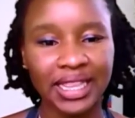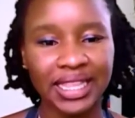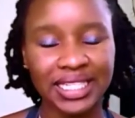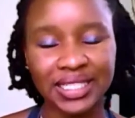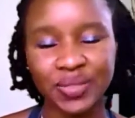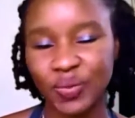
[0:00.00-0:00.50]

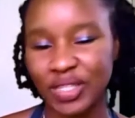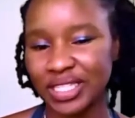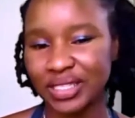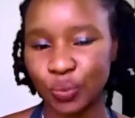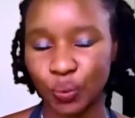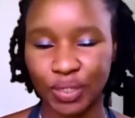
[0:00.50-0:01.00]
This
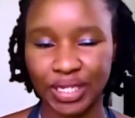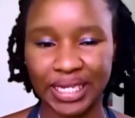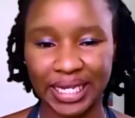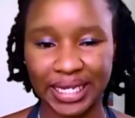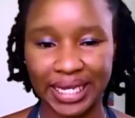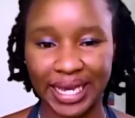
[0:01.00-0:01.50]
week's
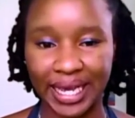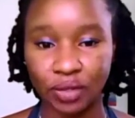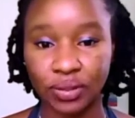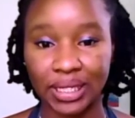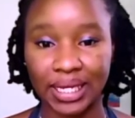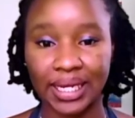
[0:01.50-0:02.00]
reading
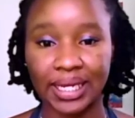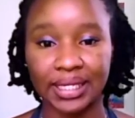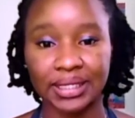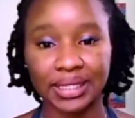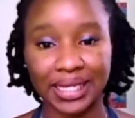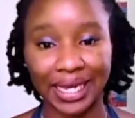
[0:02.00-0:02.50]
layout
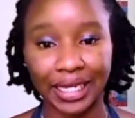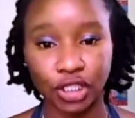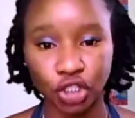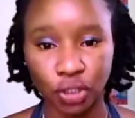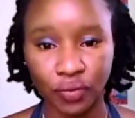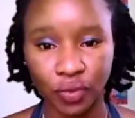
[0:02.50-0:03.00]
is the
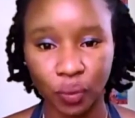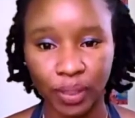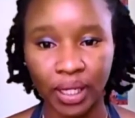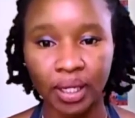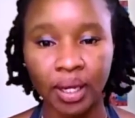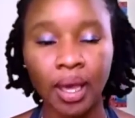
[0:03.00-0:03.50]
energy of the
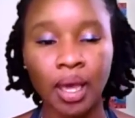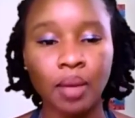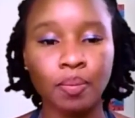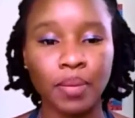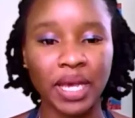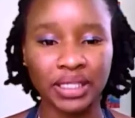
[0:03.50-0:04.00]
week,
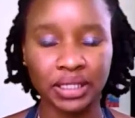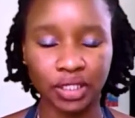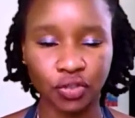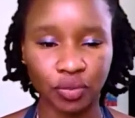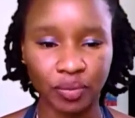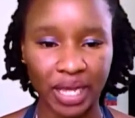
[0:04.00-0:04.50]

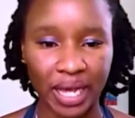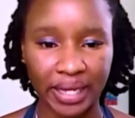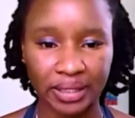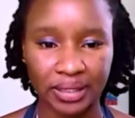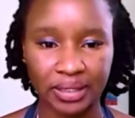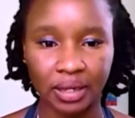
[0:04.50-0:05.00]
message from the
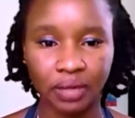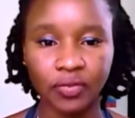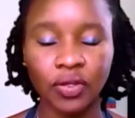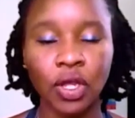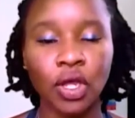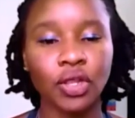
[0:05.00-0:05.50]
higher
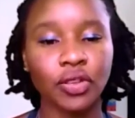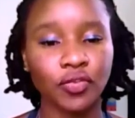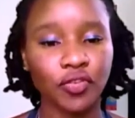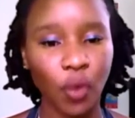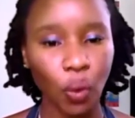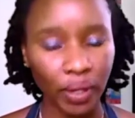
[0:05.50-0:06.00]
self, the
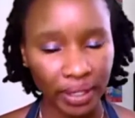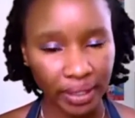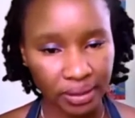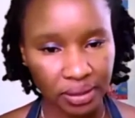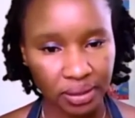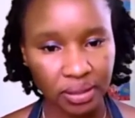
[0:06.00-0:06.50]

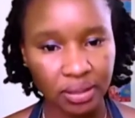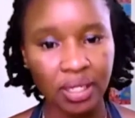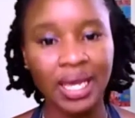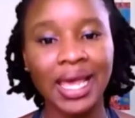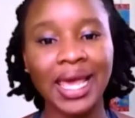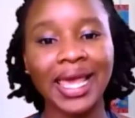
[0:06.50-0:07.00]
focus,
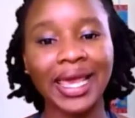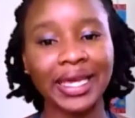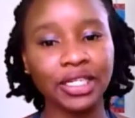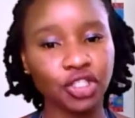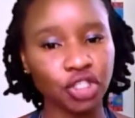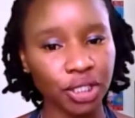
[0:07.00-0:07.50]

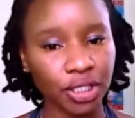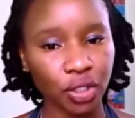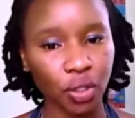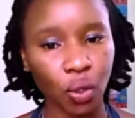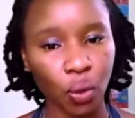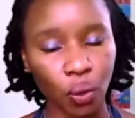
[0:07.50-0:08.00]
energy in
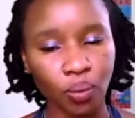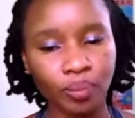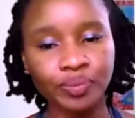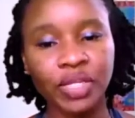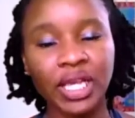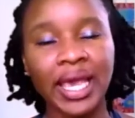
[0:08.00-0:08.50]
the
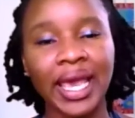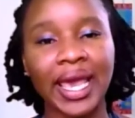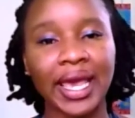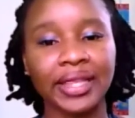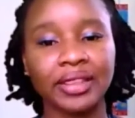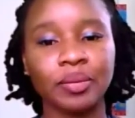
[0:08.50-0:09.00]
home,
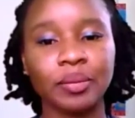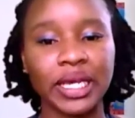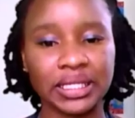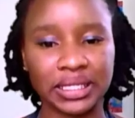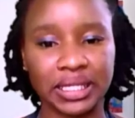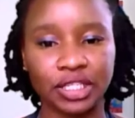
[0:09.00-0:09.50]
and the
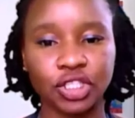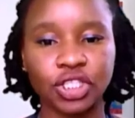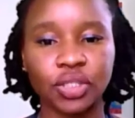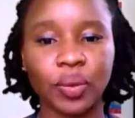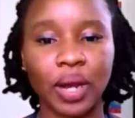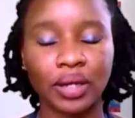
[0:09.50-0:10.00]
message
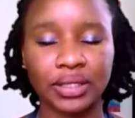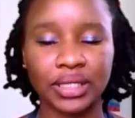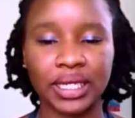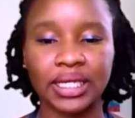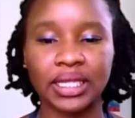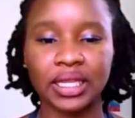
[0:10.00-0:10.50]

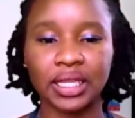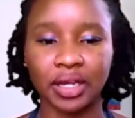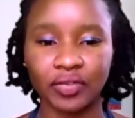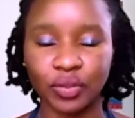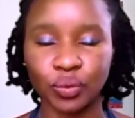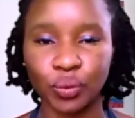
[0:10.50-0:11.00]
surrounding
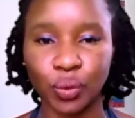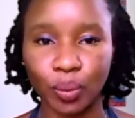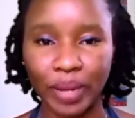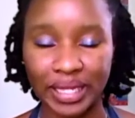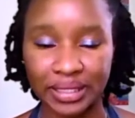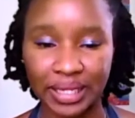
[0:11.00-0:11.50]
love and
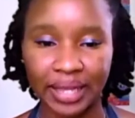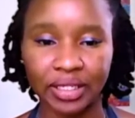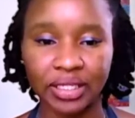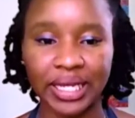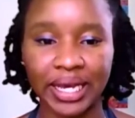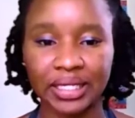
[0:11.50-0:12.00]
romance. And
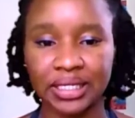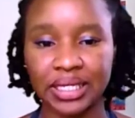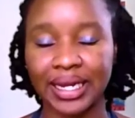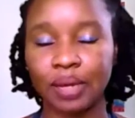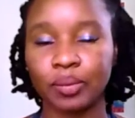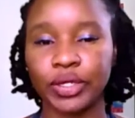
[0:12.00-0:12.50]
the decks
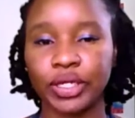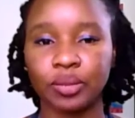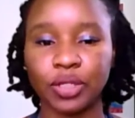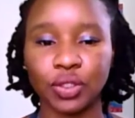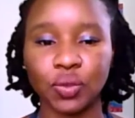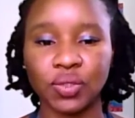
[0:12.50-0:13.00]
that I'm going to
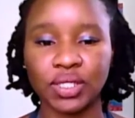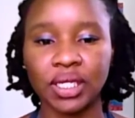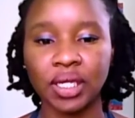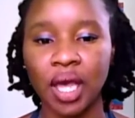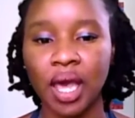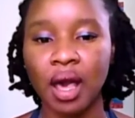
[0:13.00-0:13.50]
be
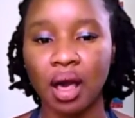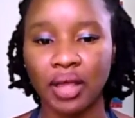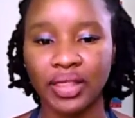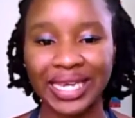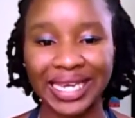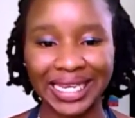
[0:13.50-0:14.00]
using
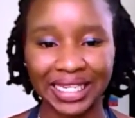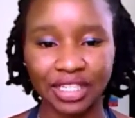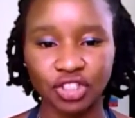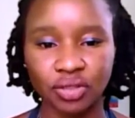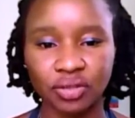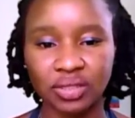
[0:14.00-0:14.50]
are the
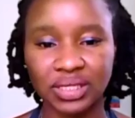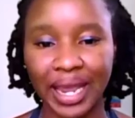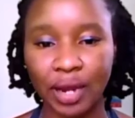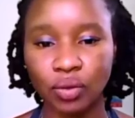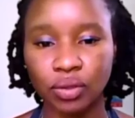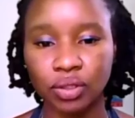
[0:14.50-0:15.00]
Angel
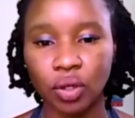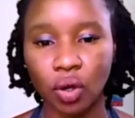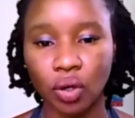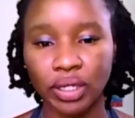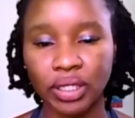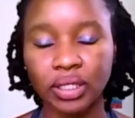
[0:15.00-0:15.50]
Tarot
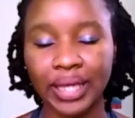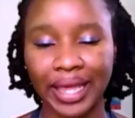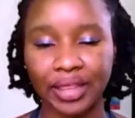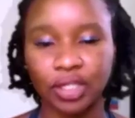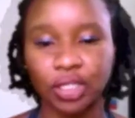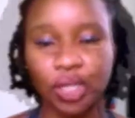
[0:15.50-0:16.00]
Oracle
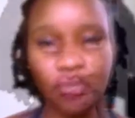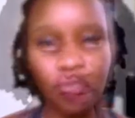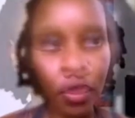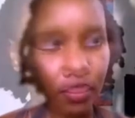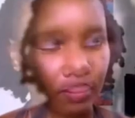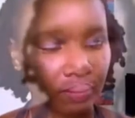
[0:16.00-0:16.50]
and the Love
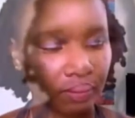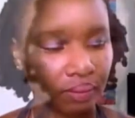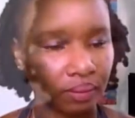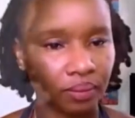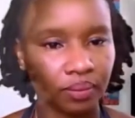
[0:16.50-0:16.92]
Oracle.